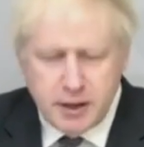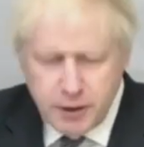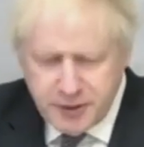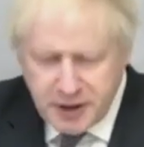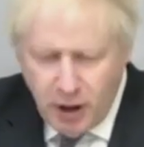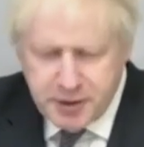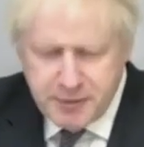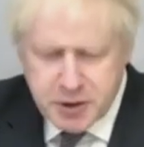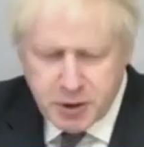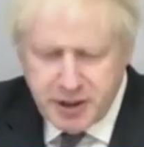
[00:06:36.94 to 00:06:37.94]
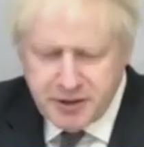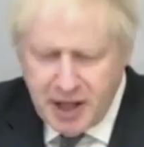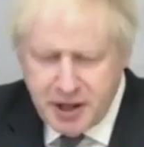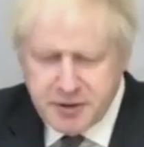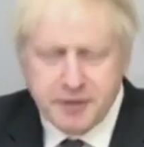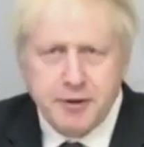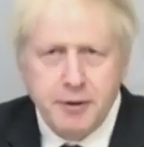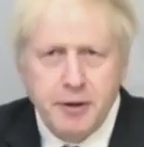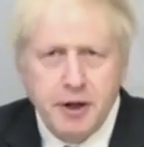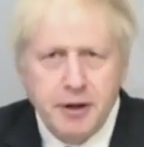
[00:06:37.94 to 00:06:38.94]
using artificial intelligence
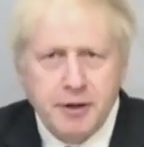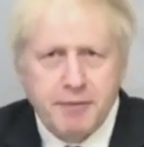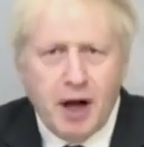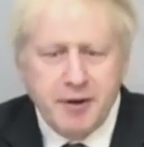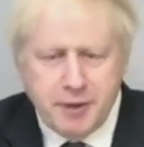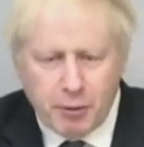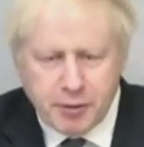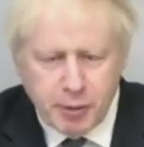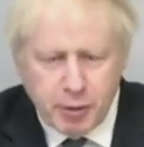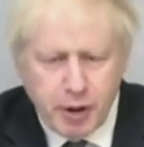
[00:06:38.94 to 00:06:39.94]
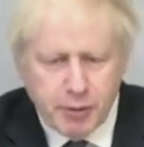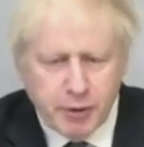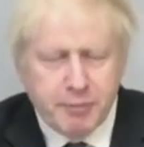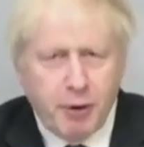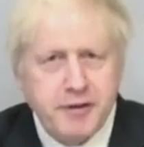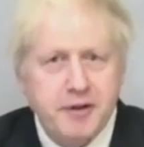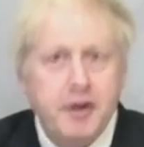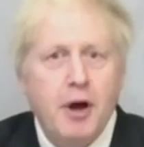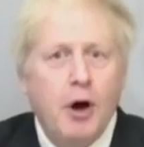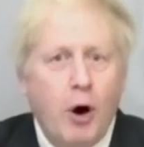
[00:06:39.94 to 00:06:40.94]
to devise the optimal response,
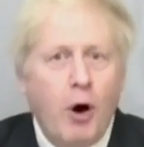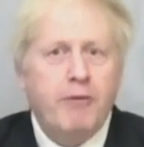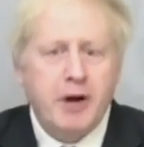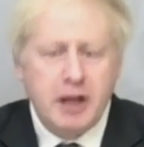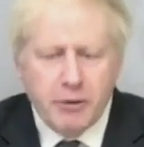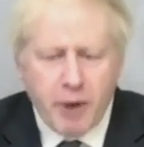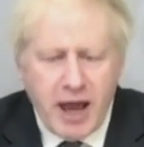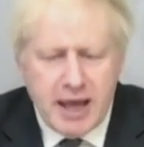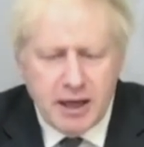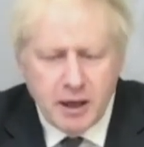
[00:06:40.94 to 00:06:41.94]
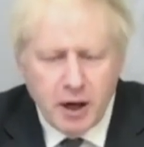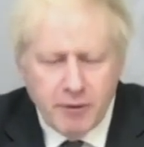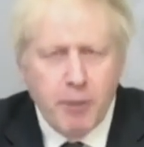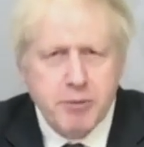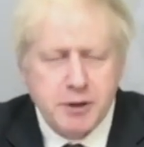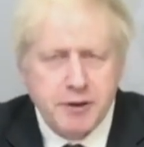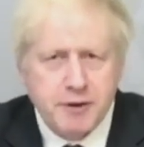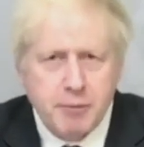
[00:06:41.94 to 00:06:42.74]
and offering an array of options,